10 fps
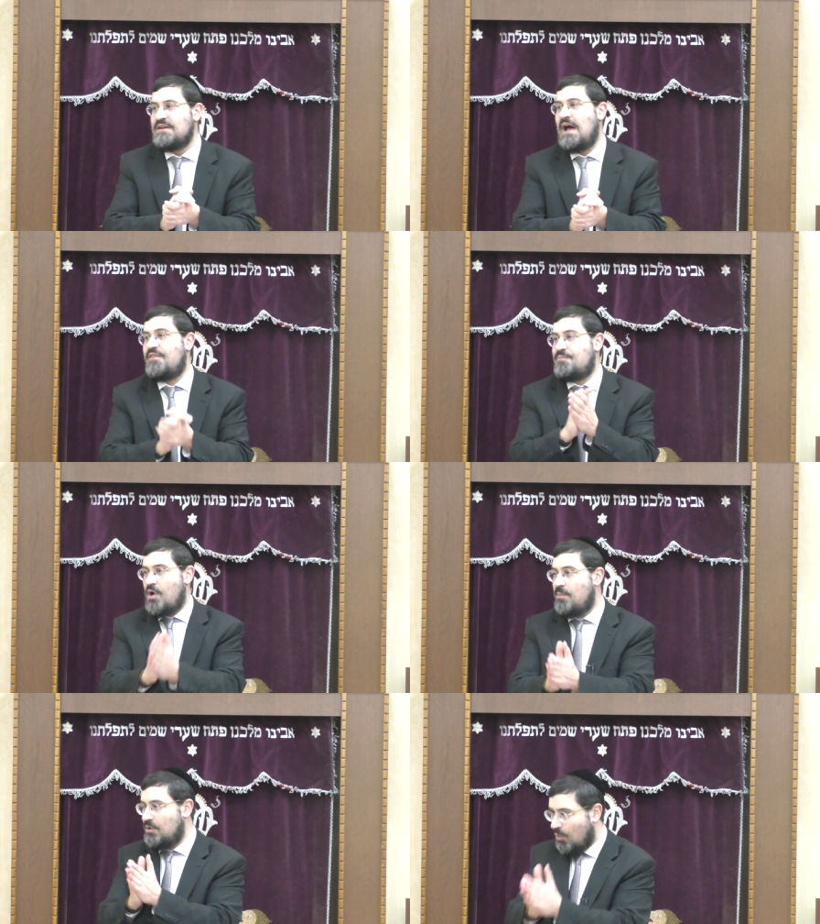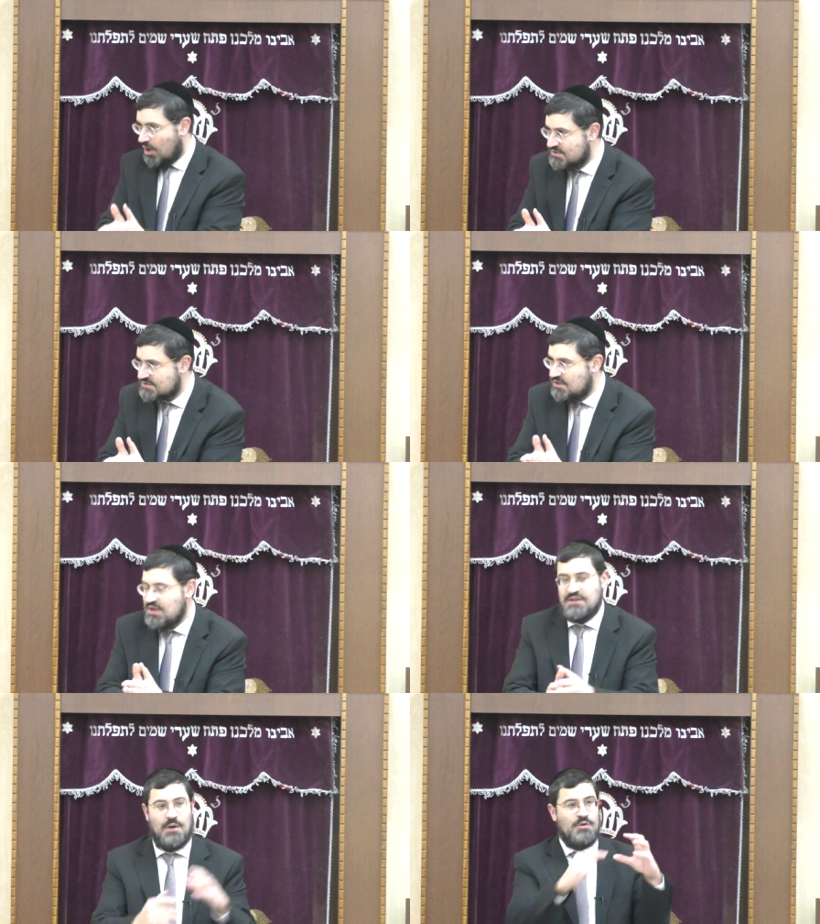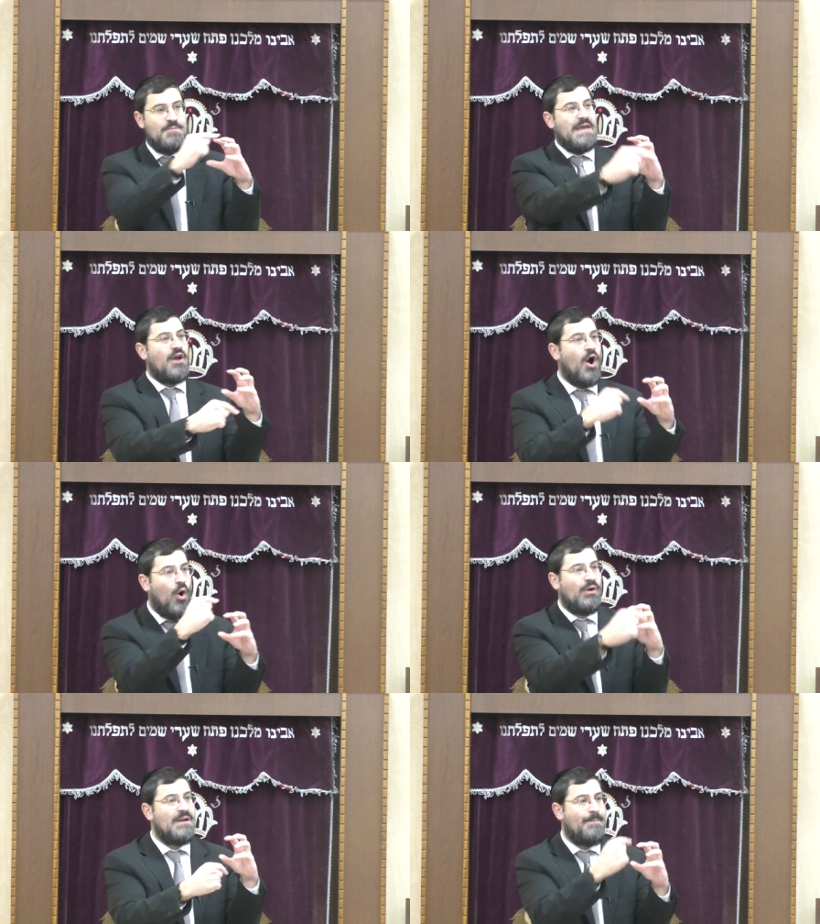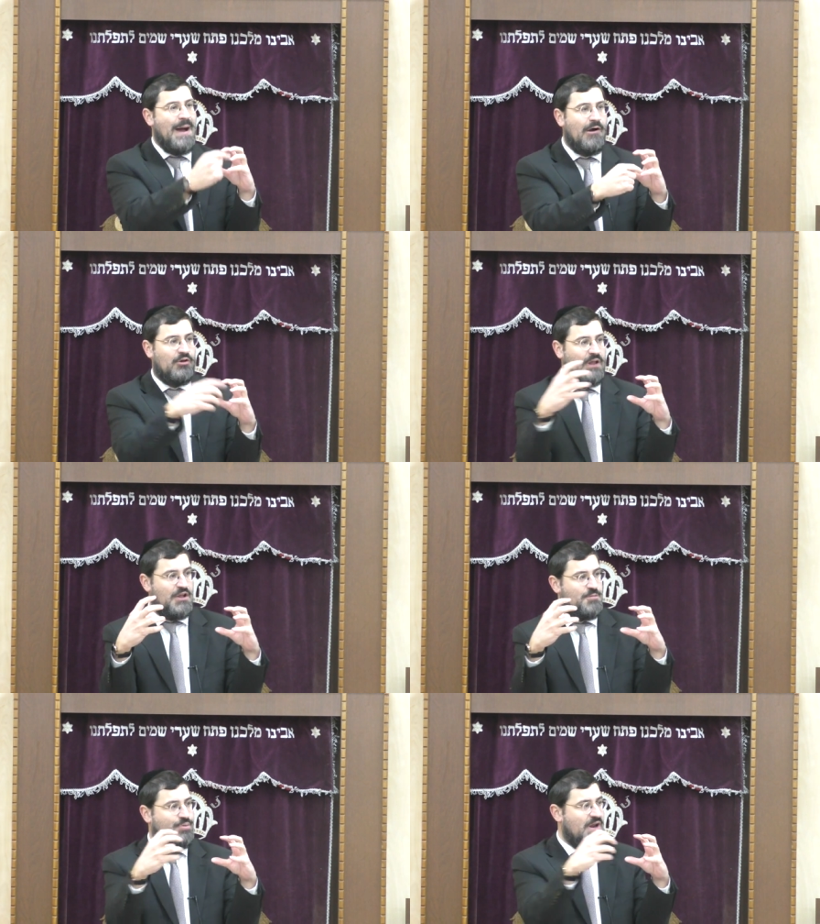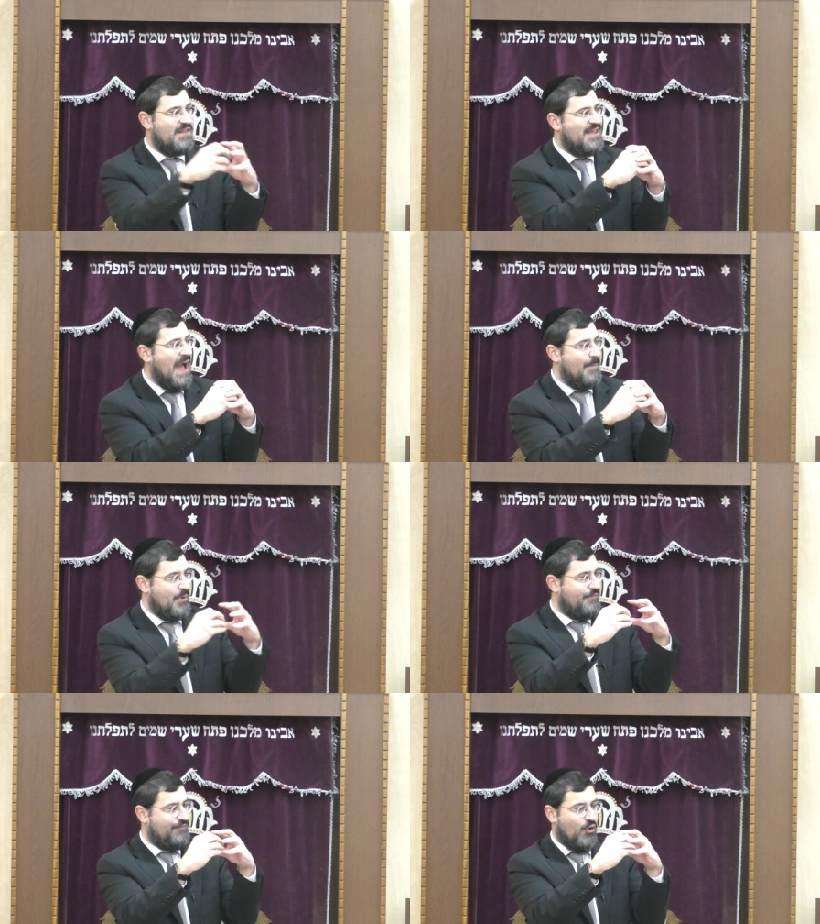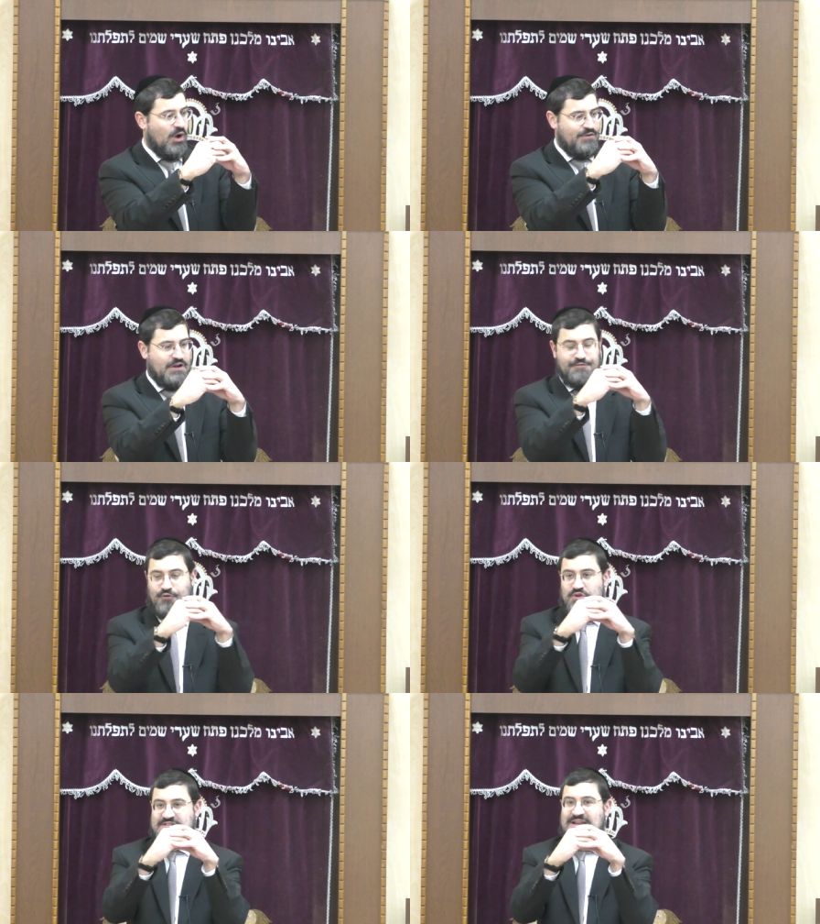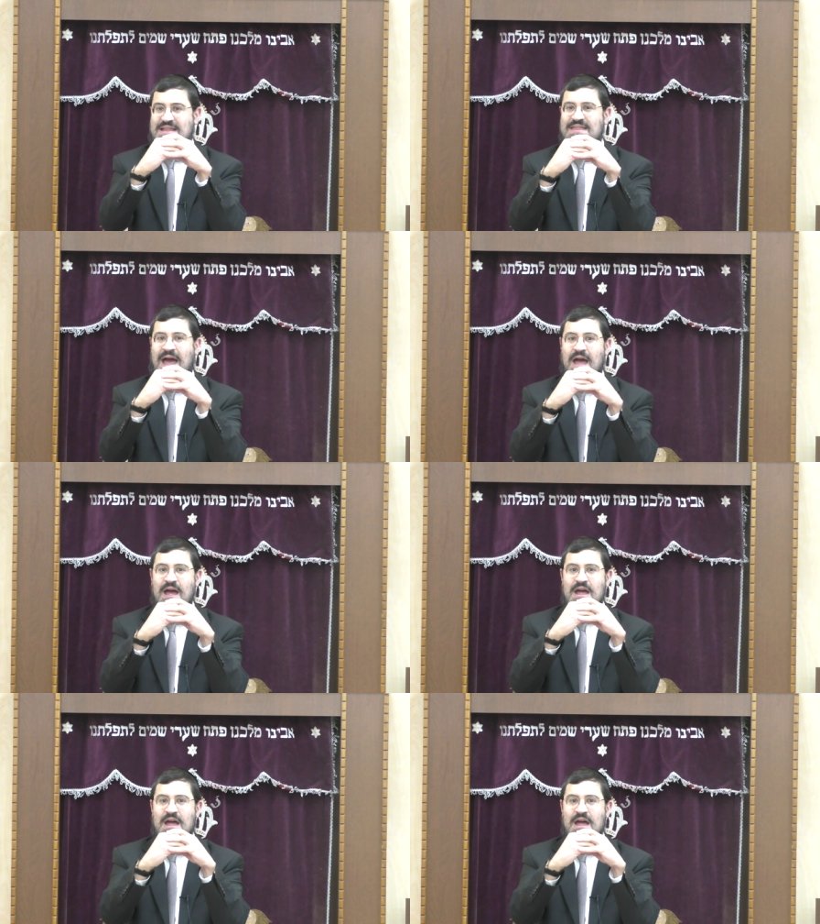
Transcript: Now, the problem was that when you make a hole in a barrel and you put a tap, like a faucet in there,